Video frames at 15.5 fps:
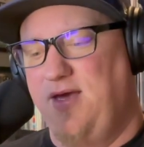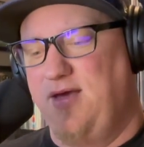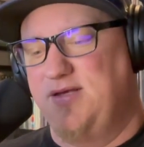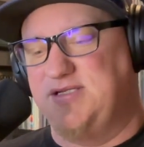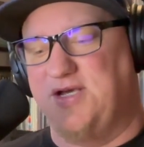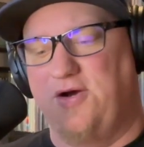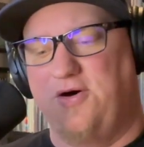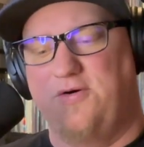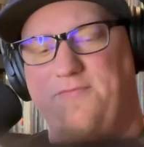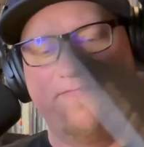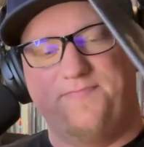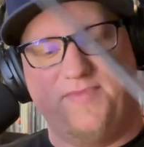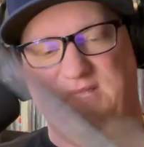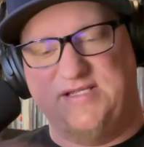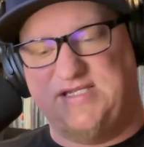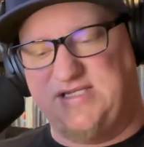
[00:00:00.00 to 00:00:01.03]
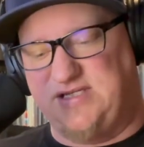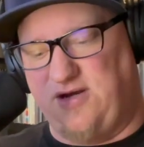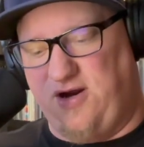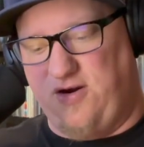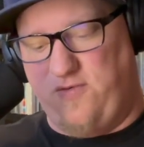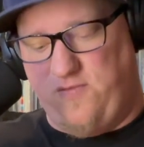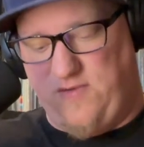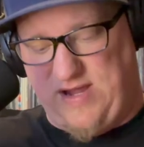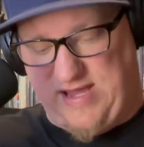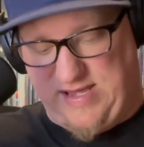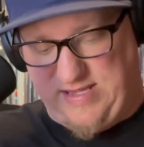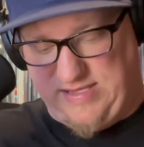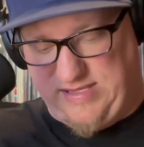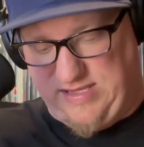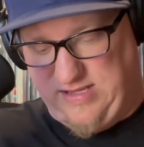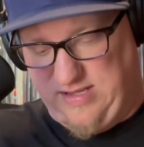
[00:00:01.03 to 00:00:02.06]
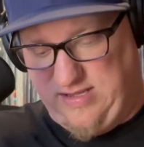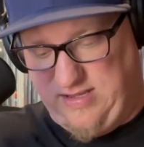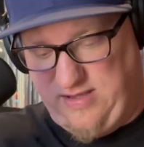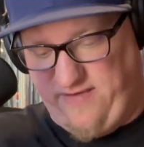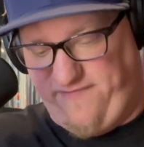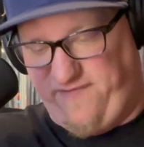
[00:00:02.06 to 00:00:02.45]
So let's start with, of